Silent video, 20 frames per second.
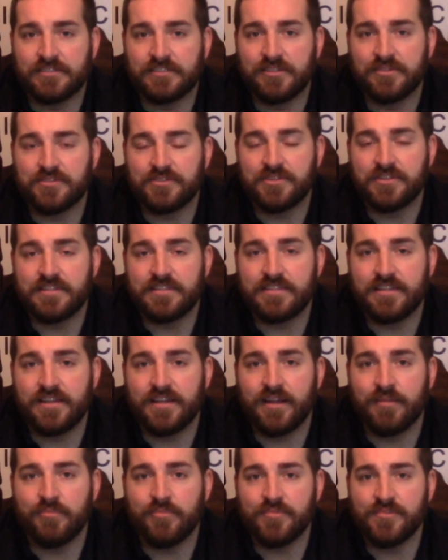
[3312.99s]
So it's good to see
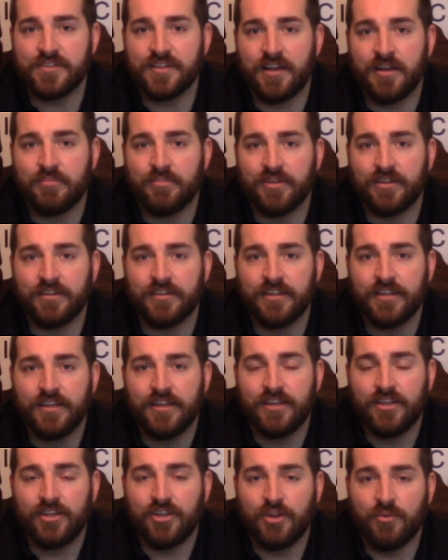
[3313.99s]
numbers up and,
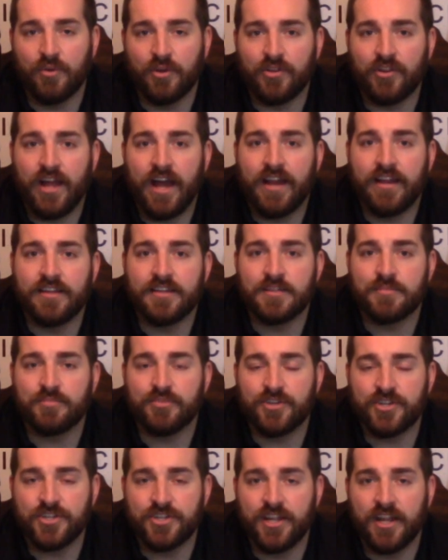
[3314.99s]
and we're glad it's
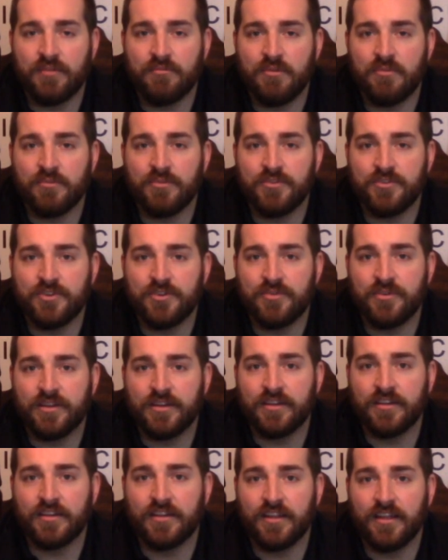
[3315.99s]
appreciated what we're
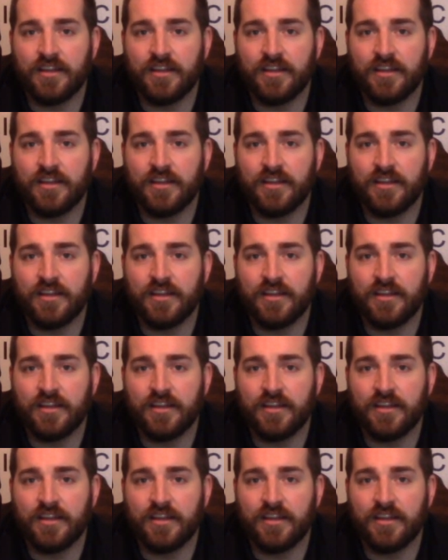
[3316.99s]
doing